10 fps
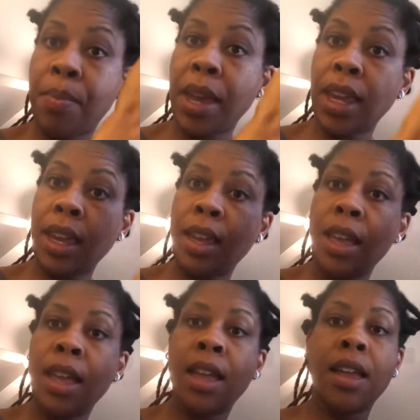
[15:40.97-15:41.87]
Picking.
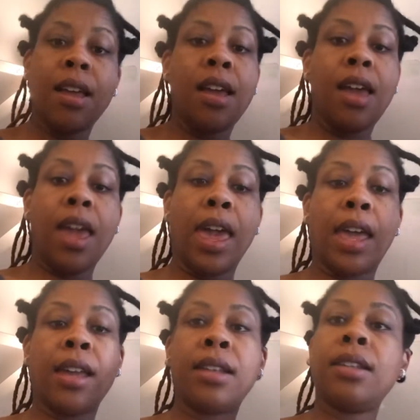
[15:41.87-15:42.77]

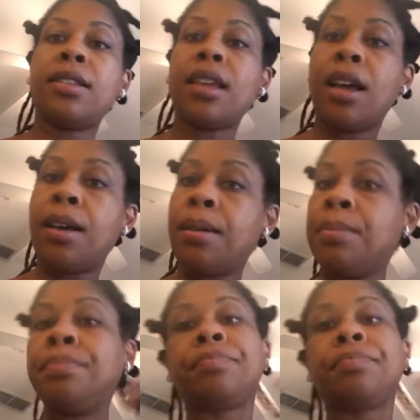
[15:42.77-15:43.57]
And, I